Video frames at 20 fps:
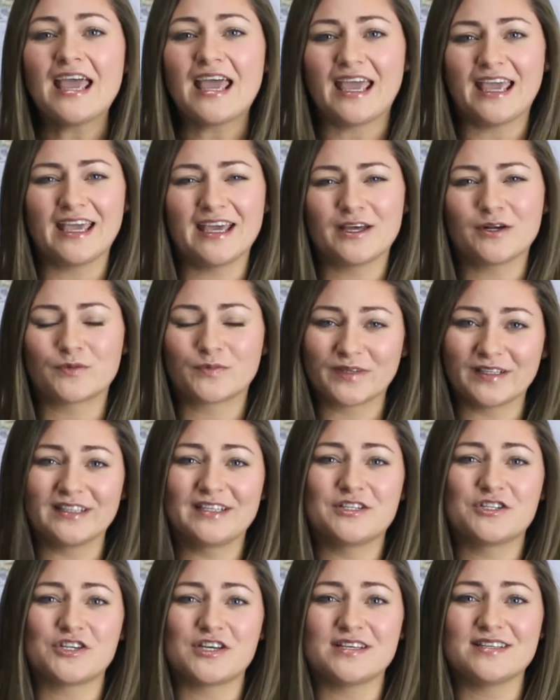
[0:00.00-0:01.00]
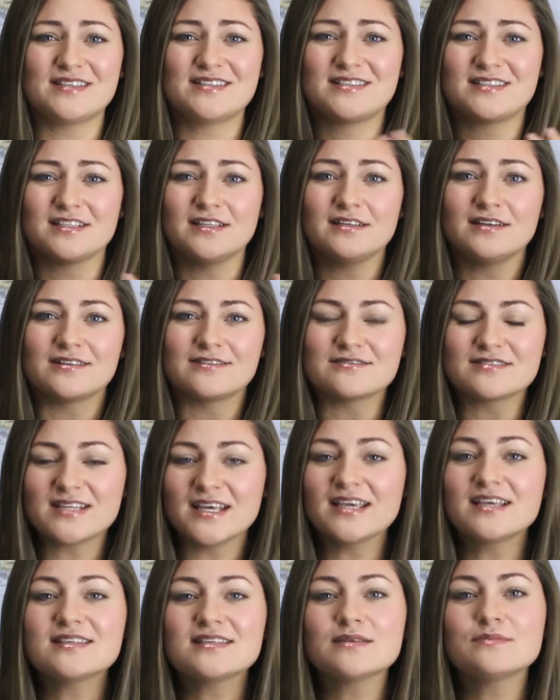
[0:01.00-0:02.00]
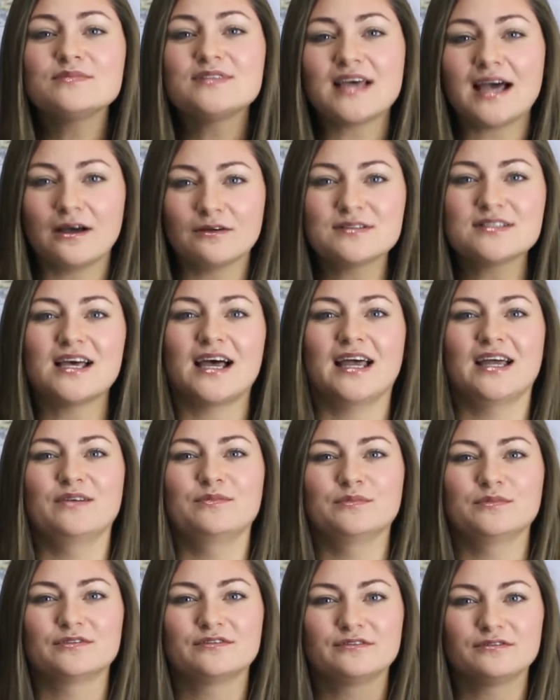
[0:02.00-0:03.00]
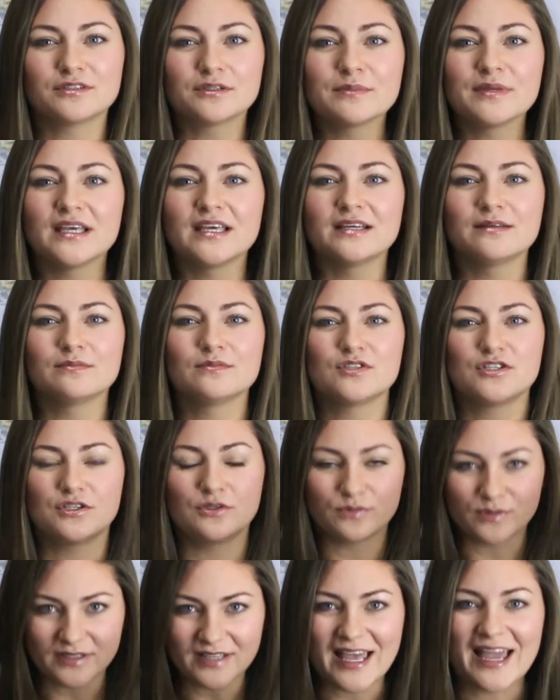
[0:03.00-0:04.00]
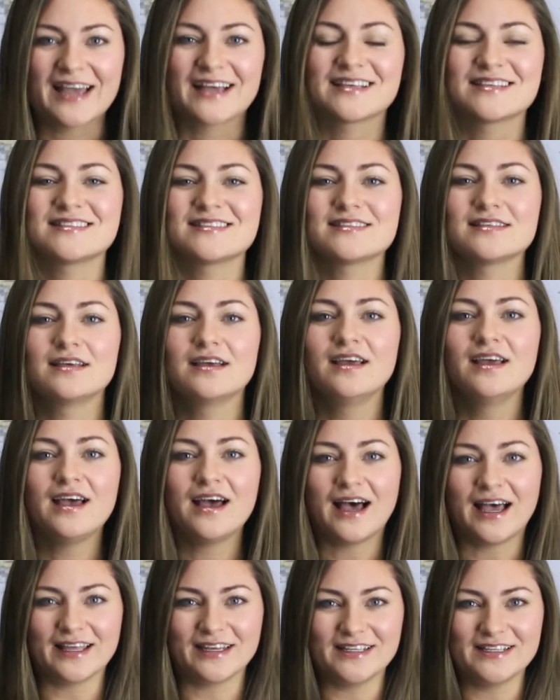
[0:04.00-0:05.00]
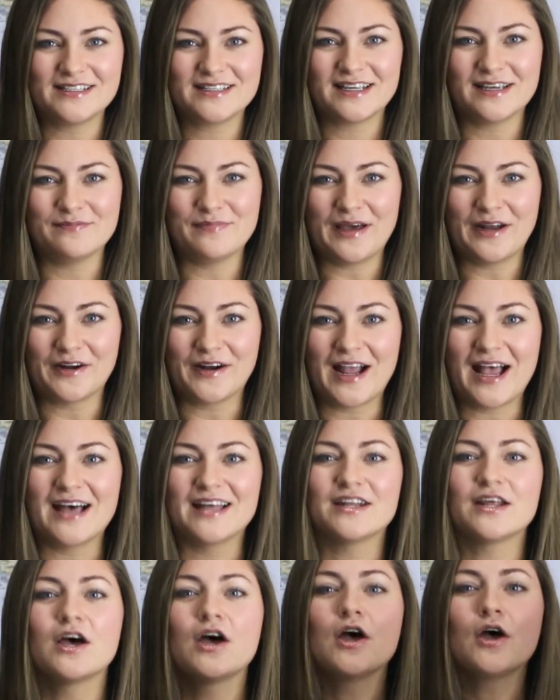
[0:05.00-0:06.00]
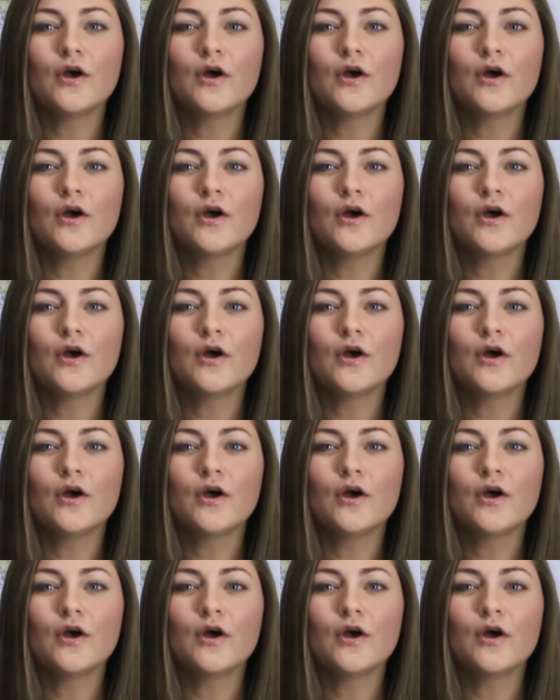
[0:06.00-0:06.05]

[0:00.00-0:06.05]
and really just, you know, take some downtime for me to relax. I need to get better at